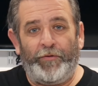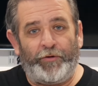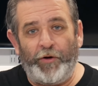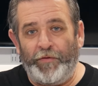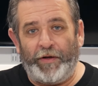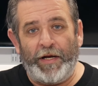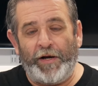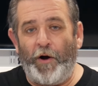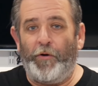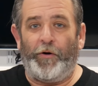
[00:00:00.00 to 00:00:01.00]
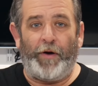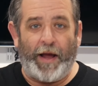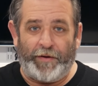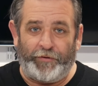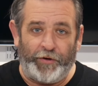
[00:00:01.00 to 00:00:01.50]
to the decoder
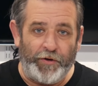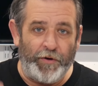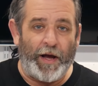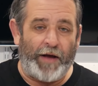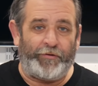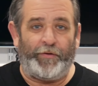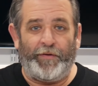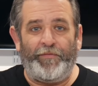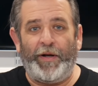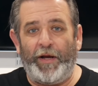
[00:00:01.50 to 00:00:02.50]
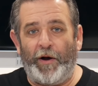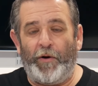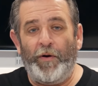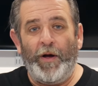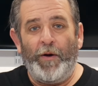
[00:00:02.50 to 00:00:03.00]
and to you guys on the
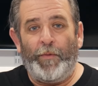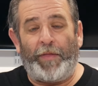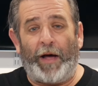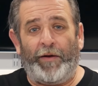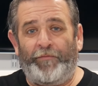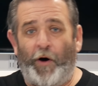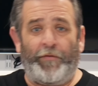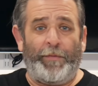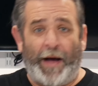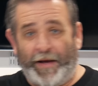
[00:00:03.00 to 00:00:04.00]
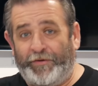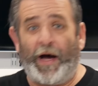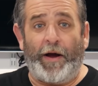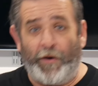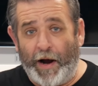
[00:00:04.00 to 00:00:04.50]
video without involving my
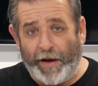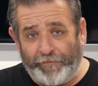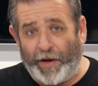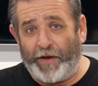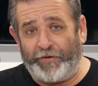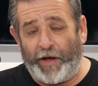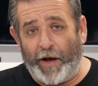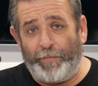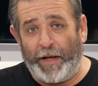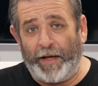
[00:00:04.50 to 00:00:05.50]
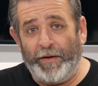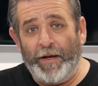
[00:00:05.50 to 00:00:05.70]
entire hi-fi setup in it.